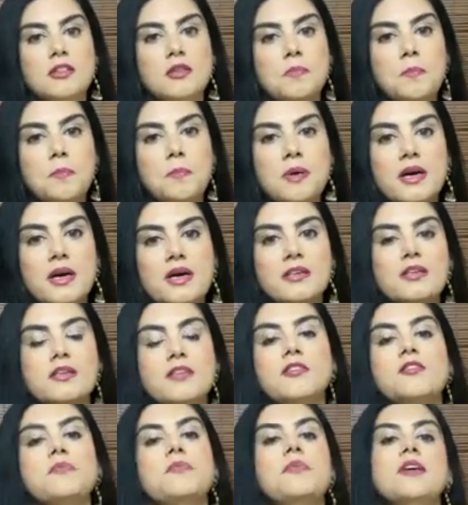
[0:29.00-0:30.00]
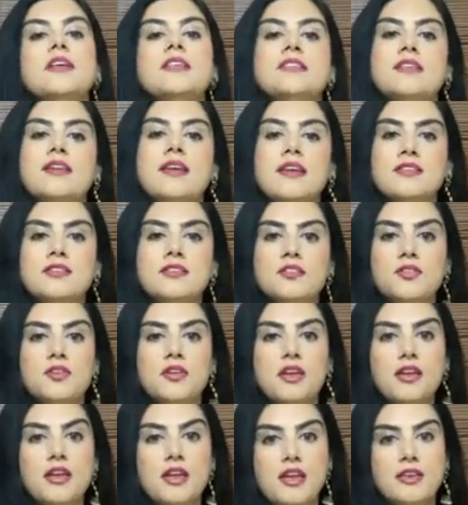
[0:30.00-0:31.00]
The burden of breast cancer
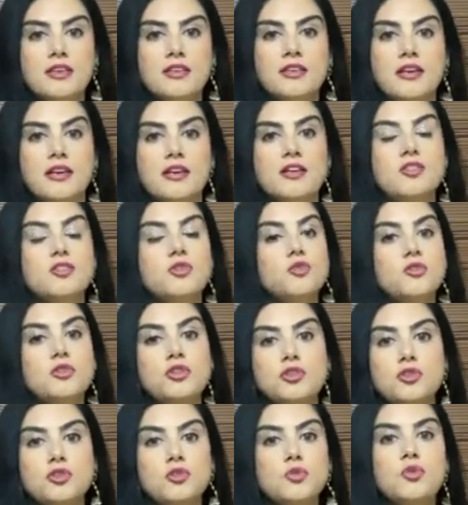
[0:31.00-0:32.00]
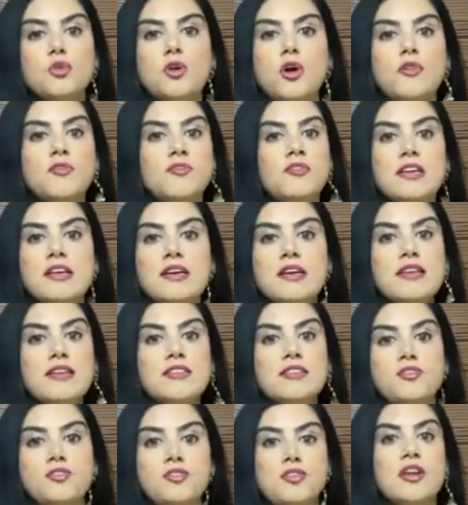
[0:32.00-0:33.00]
in India is to the tune of
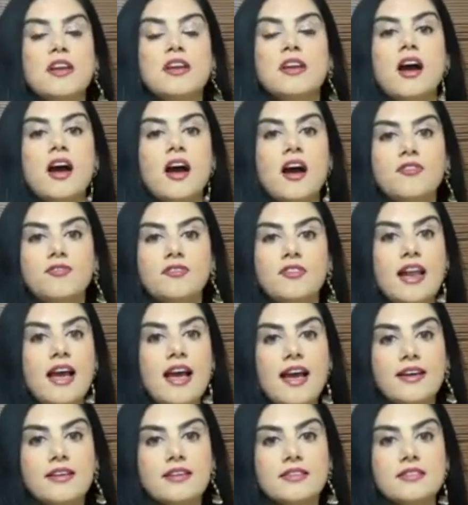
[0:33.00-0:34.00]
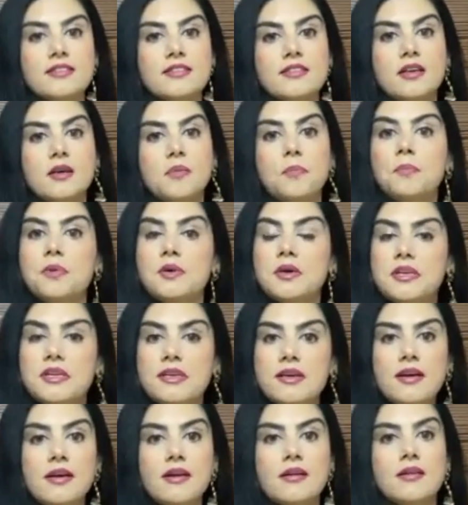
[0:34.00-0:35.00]
nearly 3.5 lakhs per
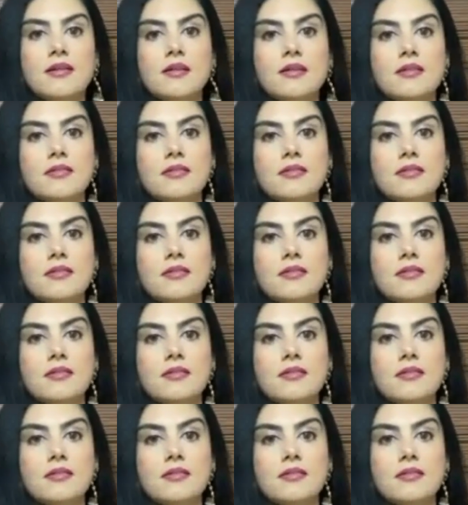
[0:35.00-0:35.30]
year.